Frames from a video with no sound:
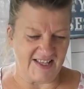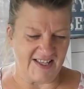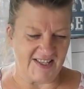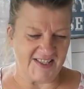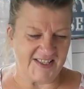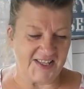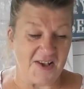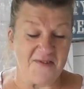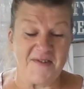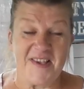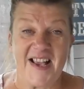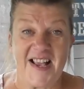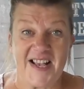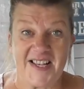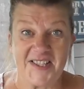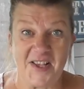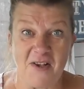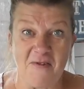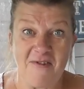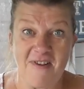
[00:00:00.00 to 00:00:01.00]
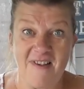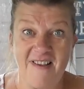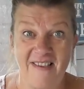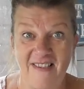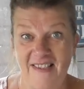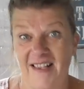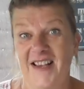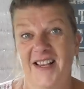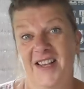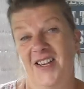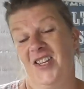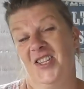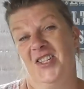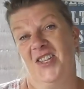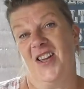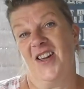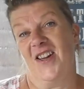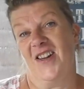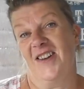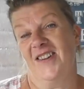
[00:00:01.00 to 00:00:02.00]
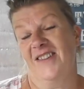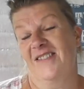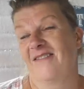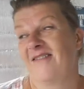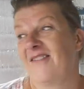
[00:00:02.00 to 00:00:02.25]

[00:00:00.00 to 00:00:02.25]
So Lancashire,